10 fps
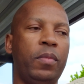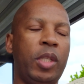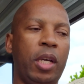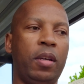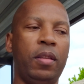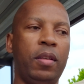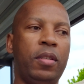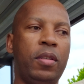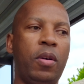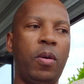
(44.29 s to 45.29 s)
tackle
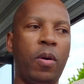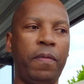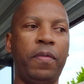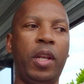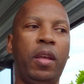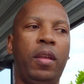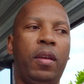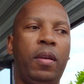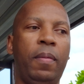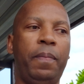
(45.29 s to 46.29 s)
this. Hopefully
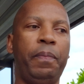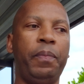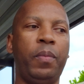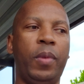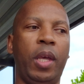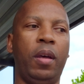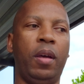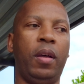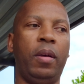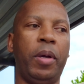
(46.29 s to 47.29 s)

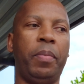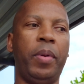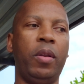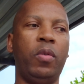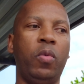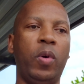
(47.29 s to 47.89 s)
my plan will